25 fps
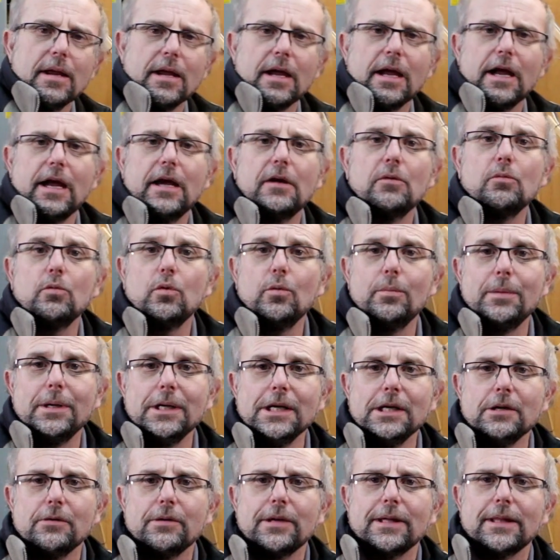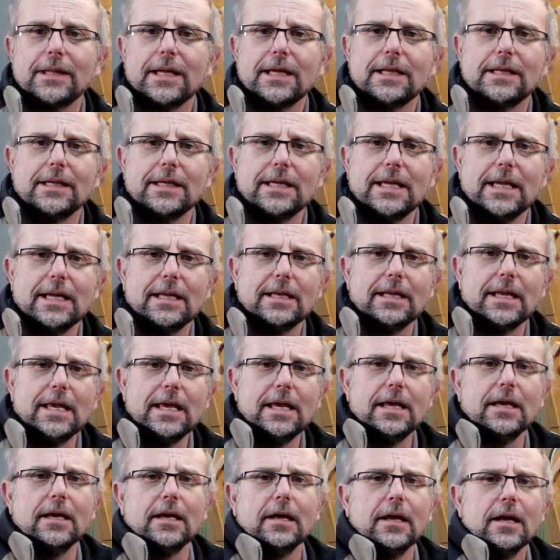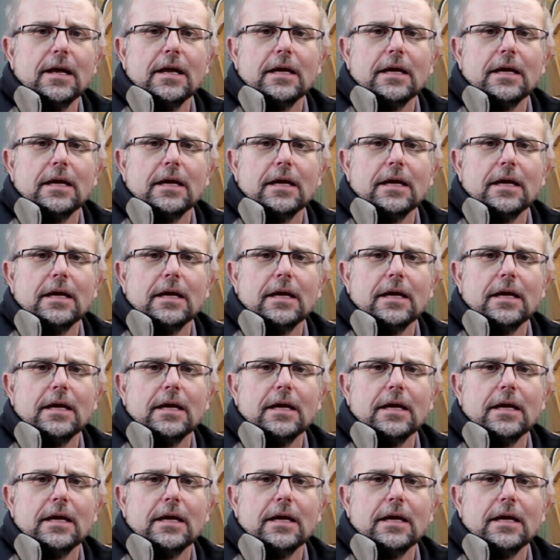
And we'll be doing that again here.